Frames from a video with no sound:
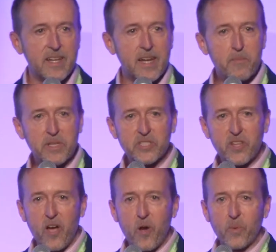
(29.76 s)
Let me
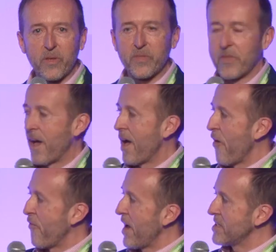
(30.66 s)
start with a
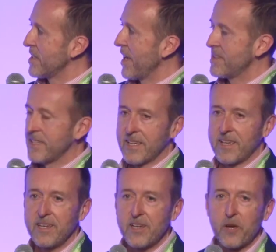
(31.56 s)
fascinating
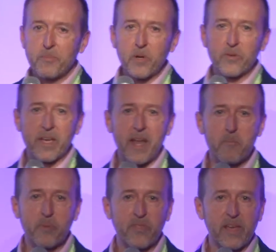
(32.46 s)
building, an
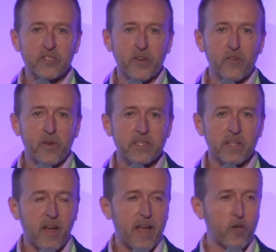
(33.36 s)
amphitheatre in Greece
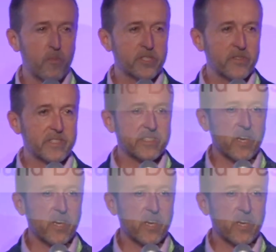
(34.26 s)
that I had the opportunity to